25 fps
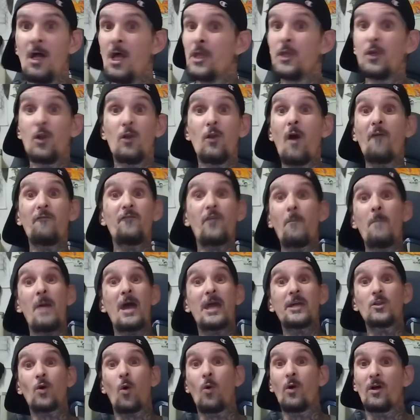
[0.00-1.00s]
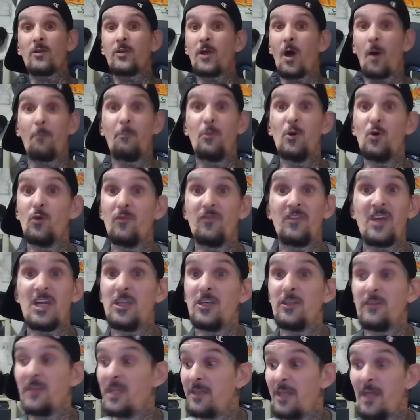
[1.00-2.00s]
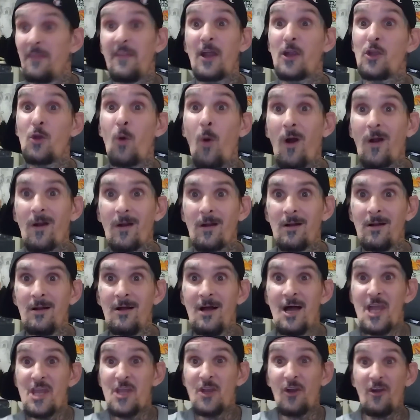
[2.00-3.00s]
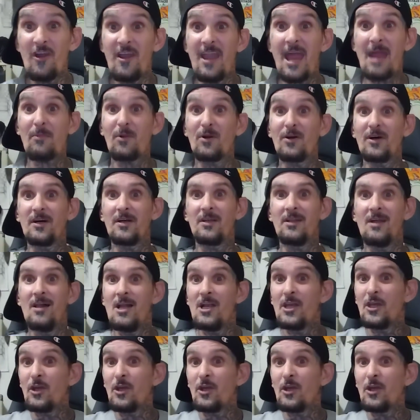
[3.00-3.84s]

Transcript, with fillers: You don't know if you'll make it to Oildale. Boo, then, then there you are your neighborhood.